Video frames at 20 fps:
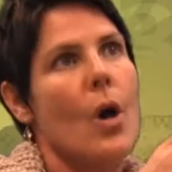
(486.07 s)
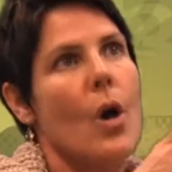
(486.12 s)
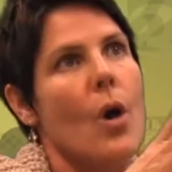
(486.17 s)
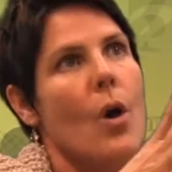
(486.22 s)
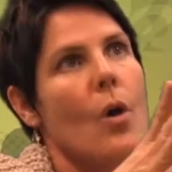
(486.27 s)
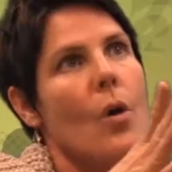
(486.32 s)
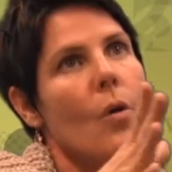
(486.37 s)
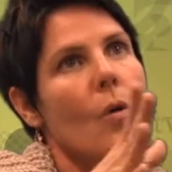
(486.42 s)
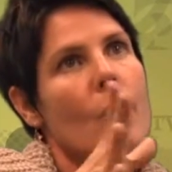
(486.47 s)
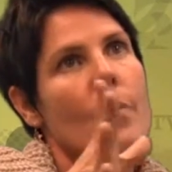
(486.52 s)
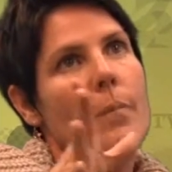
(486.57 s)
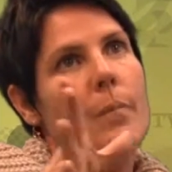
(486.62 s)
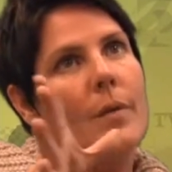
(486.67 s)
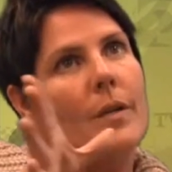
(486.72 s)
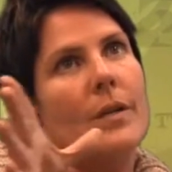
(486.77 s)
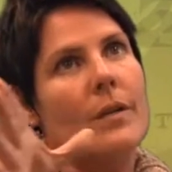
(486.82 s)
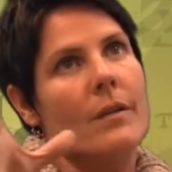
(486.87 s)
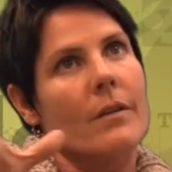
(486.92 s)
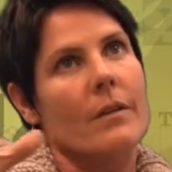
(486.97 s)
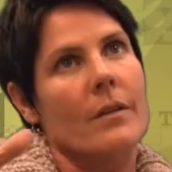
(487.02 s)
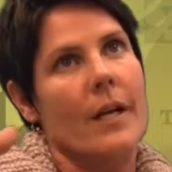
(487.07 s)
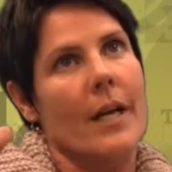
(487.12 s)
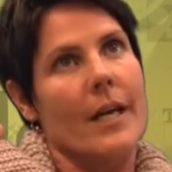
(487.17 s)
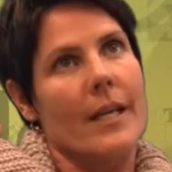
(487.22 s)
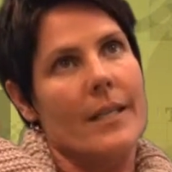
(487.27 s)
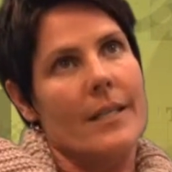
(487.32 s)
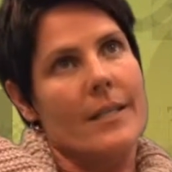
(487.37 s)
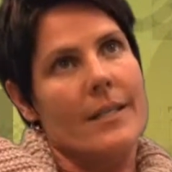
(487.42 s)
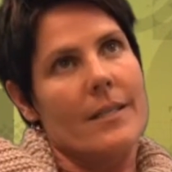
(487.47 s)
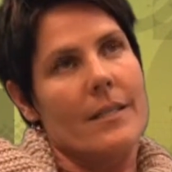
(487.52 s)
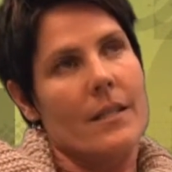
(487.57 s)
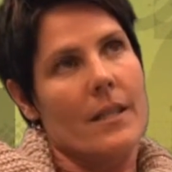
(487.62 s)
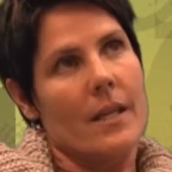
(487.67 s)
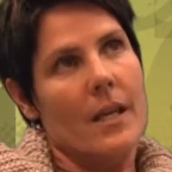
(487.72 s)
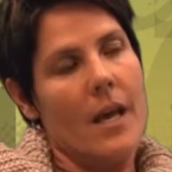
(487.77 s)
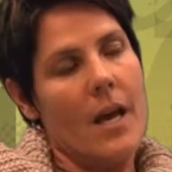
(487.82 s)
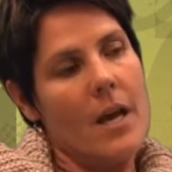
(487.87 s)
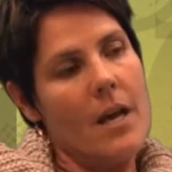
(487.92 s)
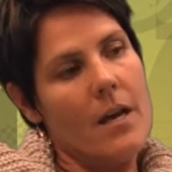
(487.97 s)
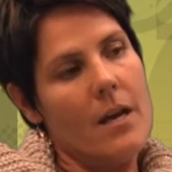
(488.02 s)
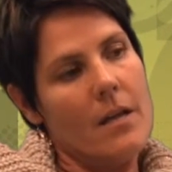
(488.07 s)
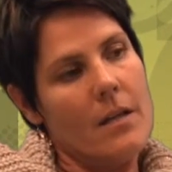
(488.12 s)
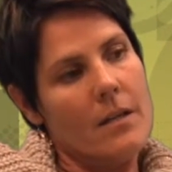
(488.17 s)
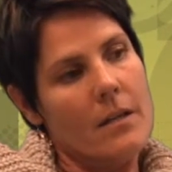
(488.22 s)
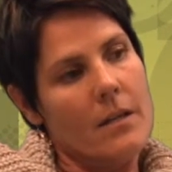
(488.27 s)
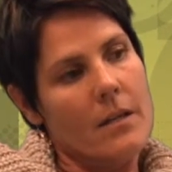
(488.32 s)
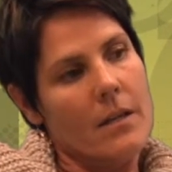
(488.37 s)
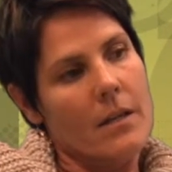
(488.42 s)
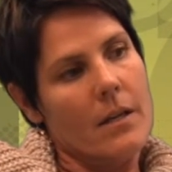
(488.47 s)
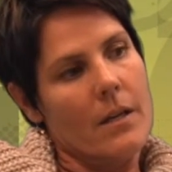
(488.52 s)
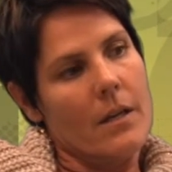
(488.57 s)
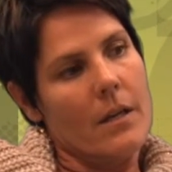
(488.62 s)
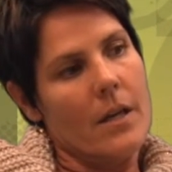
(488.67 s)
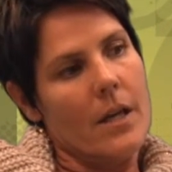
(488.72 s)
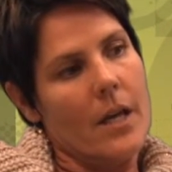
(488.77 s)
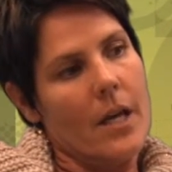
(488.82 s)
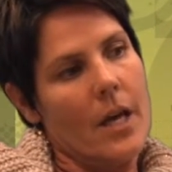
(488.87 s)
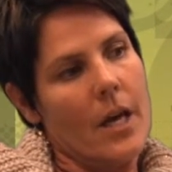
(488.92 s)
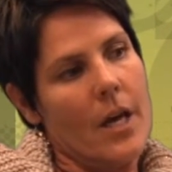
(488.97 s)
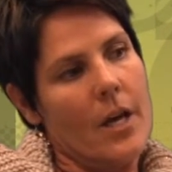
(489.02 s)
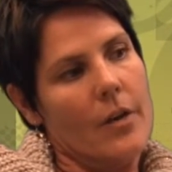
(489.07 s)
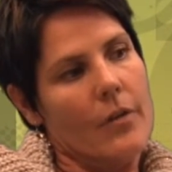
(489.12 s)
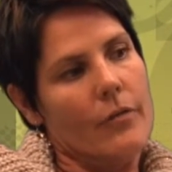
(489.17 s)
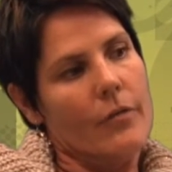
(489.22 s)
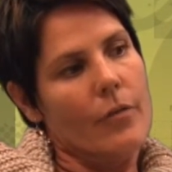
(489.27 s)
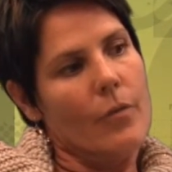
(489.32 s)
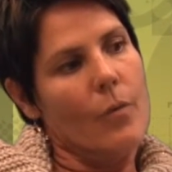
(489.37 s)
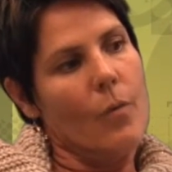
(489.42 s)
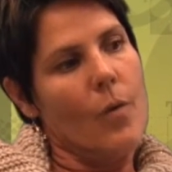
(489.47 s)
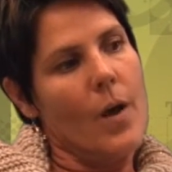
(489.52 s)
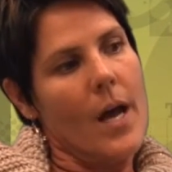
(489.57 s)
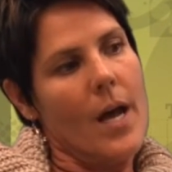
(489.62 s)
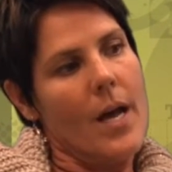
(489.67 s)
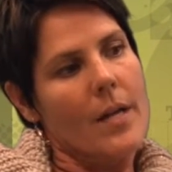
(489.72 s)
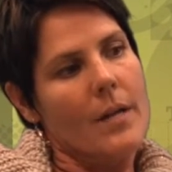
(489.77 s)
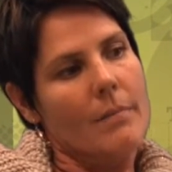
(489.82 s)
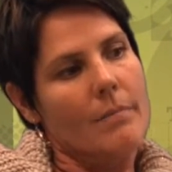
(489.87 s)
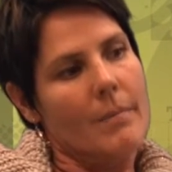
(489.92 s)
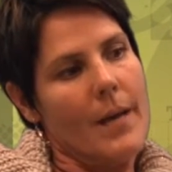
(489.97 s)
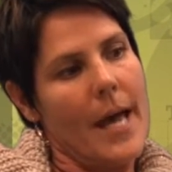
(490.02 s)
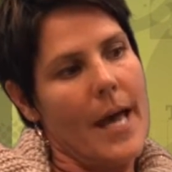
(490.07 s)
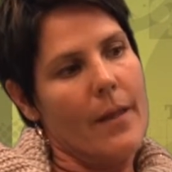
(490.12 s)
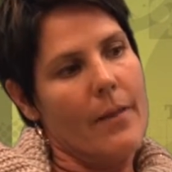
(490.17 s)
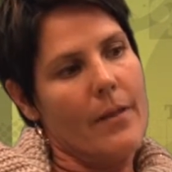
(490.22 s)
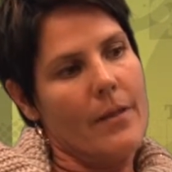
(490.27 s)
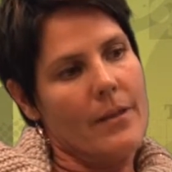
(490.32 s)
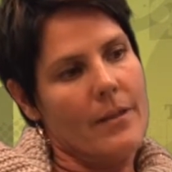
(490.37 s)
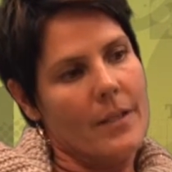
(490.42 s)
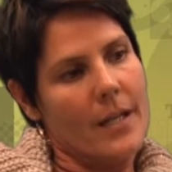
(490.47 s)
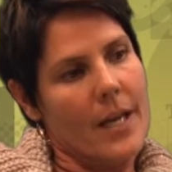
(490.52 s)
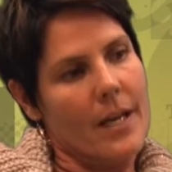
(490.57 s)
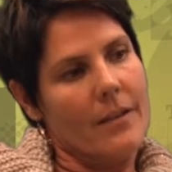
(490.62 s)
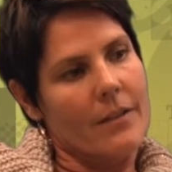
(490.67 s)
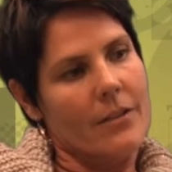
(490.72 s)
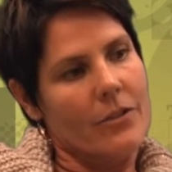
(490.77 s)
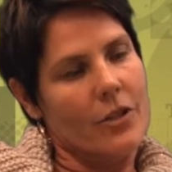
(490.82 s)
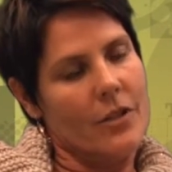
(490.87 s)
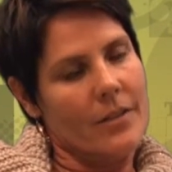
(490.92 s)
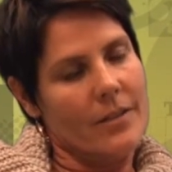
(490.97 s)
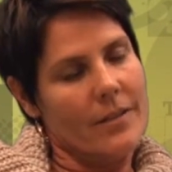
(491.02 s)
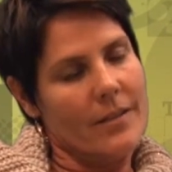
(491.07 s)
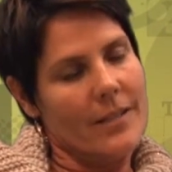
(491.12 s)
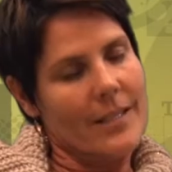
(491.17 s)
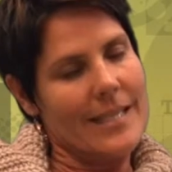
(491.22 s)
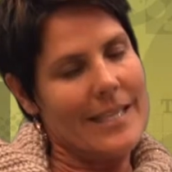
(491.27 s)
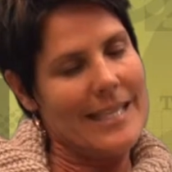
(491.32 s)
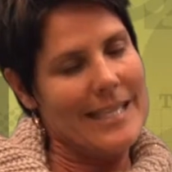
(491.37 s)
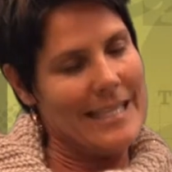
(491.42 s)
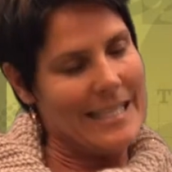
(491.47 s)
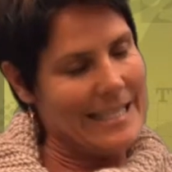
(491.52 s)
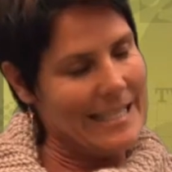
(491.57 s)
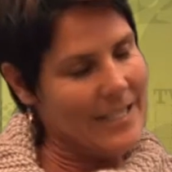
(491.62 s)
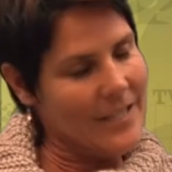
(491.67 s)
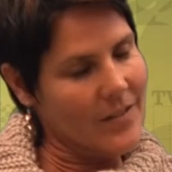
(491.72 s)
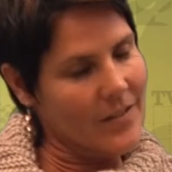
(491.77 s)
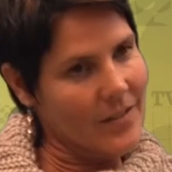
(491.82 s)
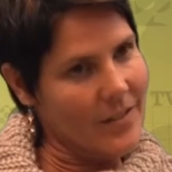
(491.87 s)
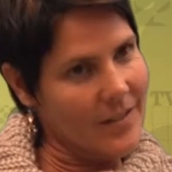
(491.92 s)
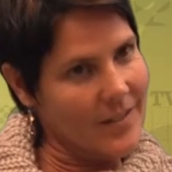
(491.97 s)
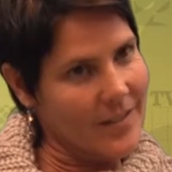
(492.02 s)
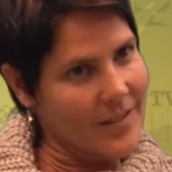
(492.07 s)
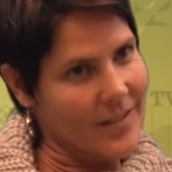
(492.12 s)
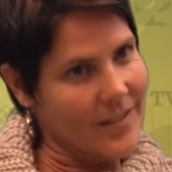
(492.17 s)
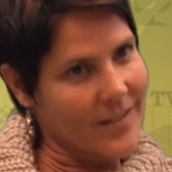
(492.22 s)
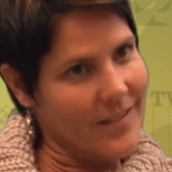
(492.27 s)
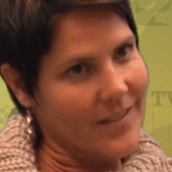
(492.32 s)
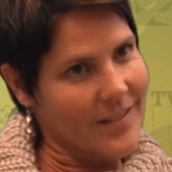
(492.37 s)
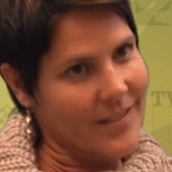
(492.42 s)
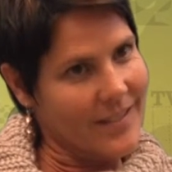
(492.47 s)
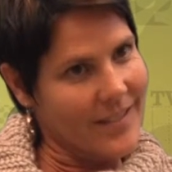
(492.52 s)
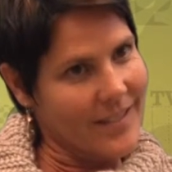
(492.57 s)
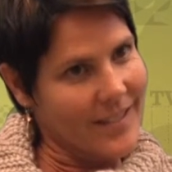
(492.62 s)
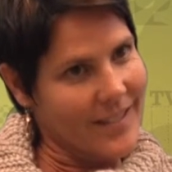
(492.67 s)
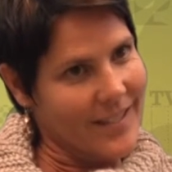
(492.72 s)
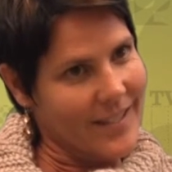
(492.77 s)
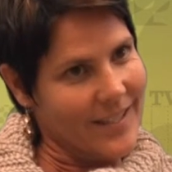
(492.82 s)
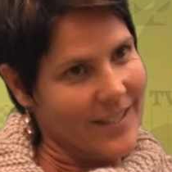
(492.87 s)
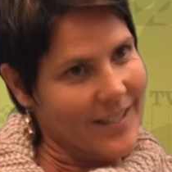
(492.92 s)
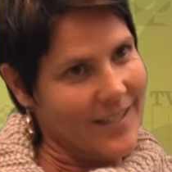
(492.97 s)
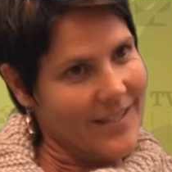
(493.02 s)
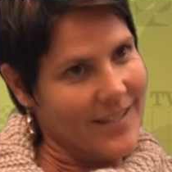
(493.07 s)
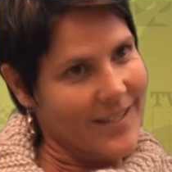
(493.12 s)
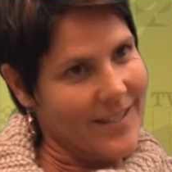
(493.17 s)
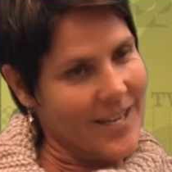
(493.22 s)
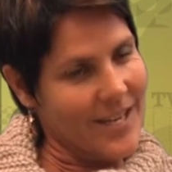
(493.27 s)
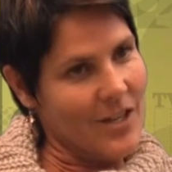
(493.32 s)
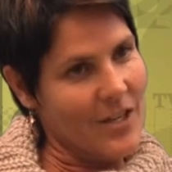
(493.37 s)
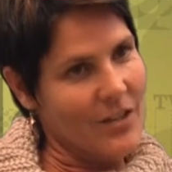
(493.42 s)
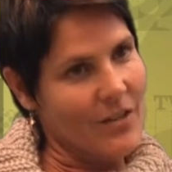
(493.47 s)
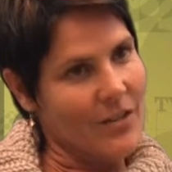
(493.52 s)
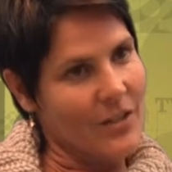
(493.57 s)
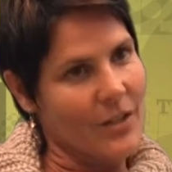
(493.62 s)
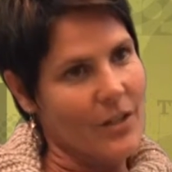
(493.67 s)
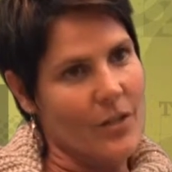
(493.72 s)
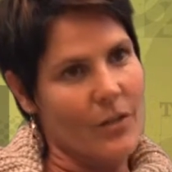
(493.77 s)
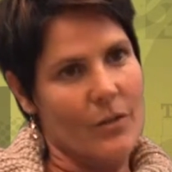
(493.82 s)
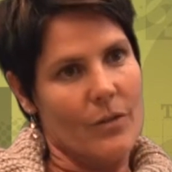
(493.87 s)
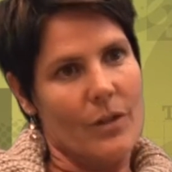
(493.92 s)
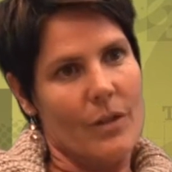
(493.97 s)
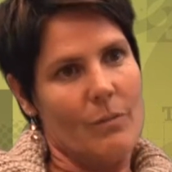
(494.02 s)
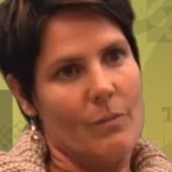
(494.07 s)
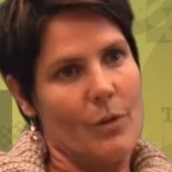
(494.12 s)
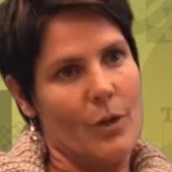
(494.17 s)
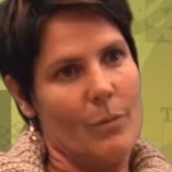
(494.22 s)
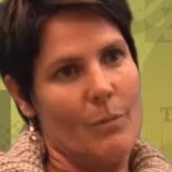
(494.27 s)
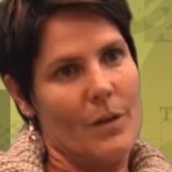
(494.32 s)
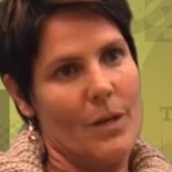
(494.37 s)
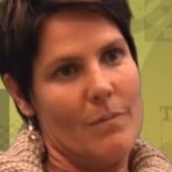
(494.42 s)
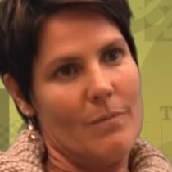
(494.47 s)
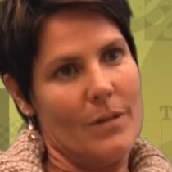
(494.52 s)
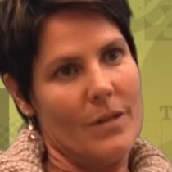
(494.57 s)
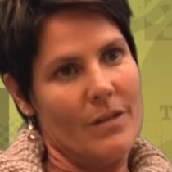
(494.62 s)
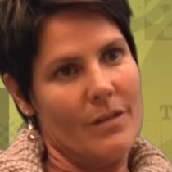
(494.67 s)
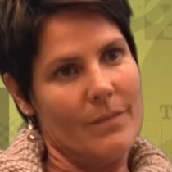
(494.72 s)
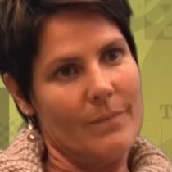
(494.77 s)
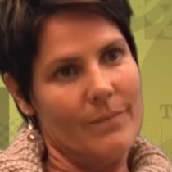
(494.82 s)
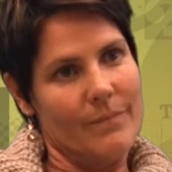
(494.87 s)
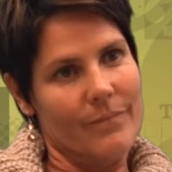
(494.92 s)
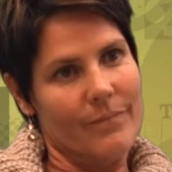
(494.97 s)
Open your idea of what math intelligence is, then you're including more people.